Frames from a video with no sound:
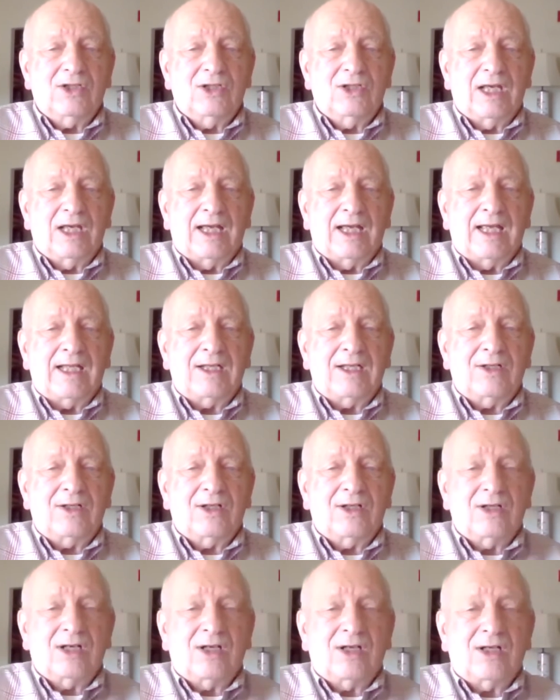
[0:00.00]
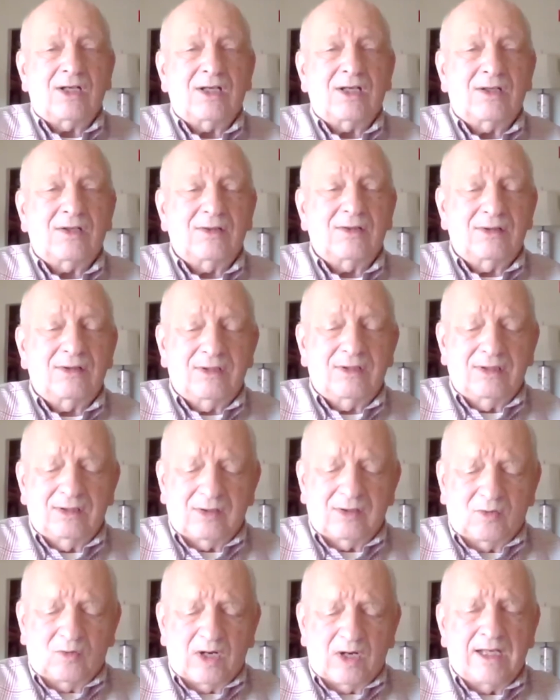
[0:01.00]
And
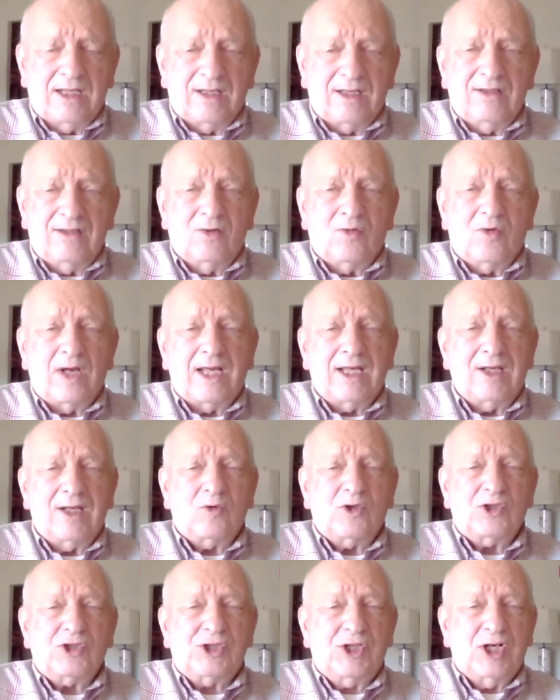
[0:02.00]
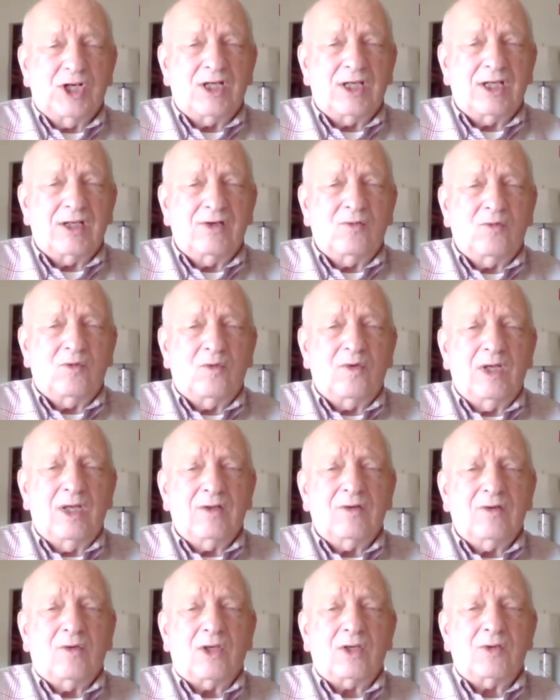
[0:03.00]
the way it was done
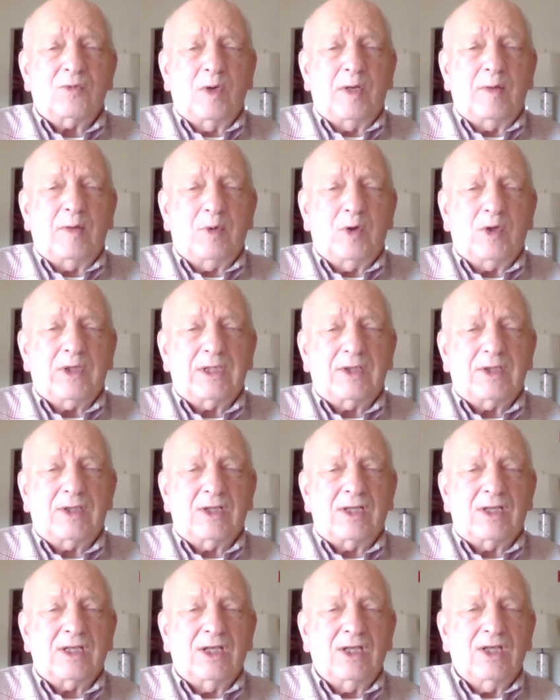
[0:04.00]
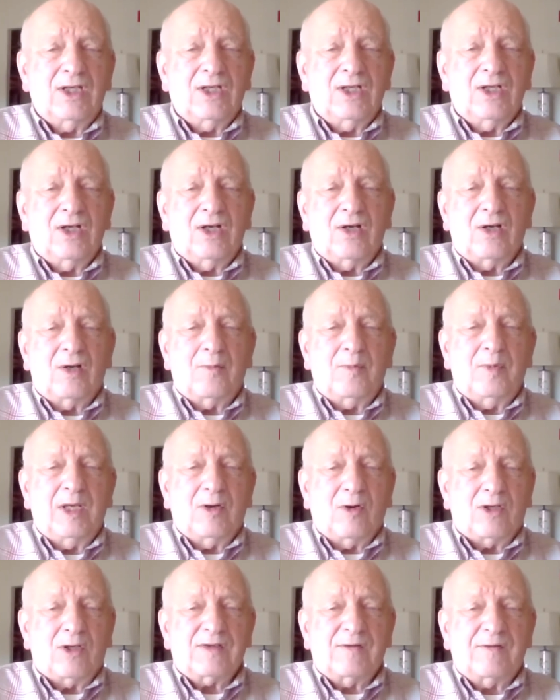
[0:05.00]
was we put
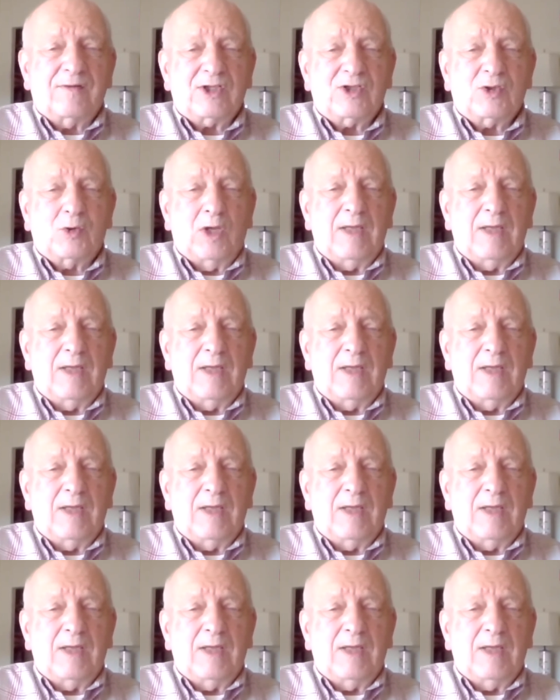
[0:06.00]
because of its